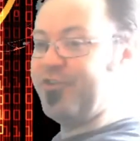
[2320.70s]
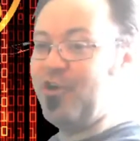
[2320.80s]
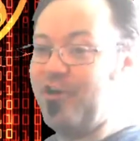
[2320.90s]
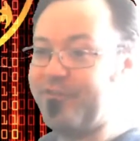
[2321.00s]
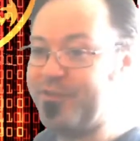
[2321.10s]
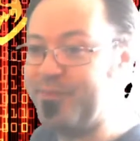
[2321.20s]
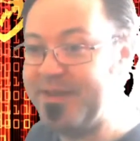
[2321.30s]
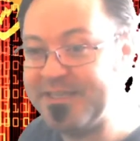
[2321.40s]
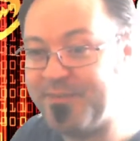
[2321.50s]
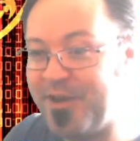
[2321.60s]
call for the
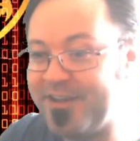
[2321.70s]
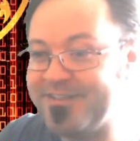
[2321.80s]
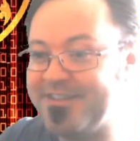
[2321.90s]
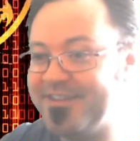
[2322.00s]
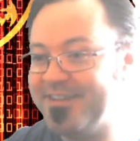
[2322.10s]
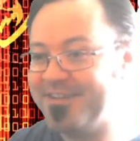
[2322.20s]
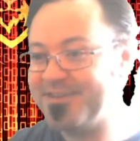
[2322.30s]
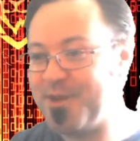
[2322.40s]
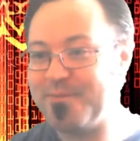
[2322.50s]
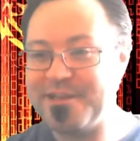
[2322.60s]
pizza bot
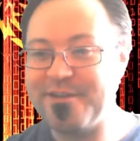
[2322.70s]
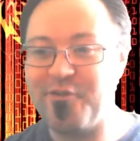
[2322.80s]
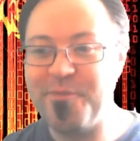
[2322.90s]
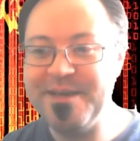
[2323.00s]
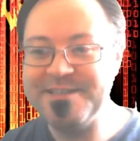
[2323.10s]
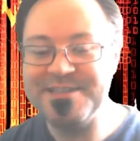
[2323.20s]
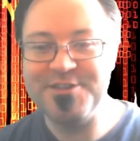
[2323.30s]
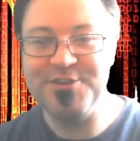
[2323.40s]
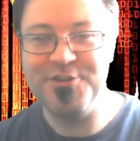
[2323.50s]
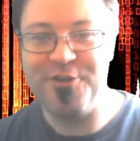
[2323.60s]
to come deliver a pizza
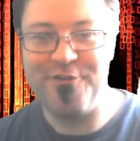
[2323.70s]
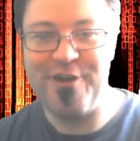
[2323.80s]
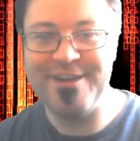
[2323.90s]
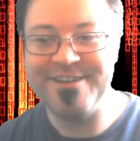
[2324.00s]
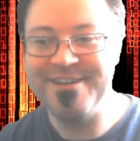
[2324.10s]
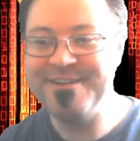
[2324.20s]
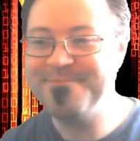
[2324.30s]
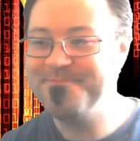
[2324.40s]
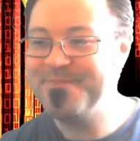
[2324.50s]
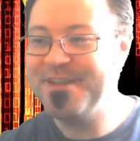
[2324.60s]
to your friend.
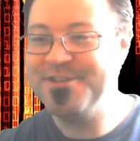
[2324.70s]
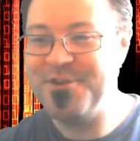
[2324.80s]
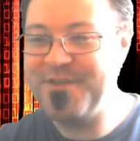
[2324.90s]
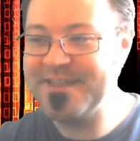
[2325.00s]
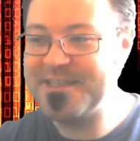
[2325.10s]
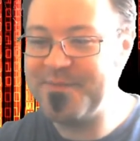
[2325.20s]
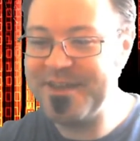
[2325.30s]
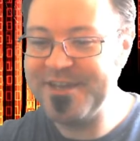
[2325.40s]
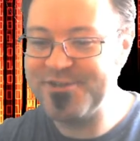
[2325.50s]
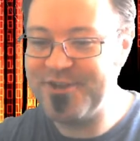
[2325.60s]
So that's
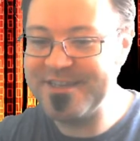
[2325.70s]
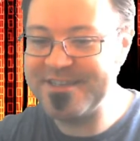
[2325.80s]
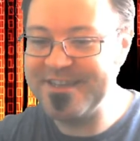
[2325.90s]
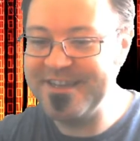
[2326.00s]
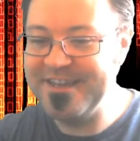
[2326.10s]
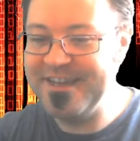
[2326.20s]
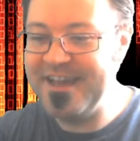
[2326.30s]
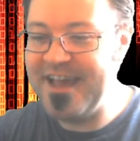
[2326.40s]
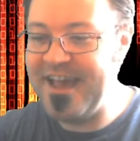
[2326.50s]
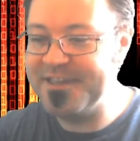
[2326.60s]
something interesting
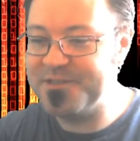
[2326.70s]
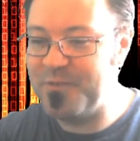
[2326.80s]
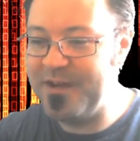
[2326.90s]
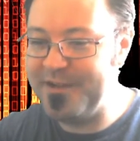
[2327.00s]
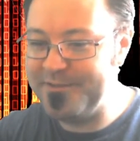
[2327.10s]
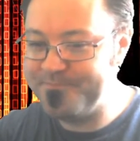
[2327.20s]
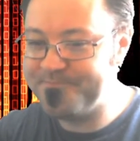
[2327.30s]
as well.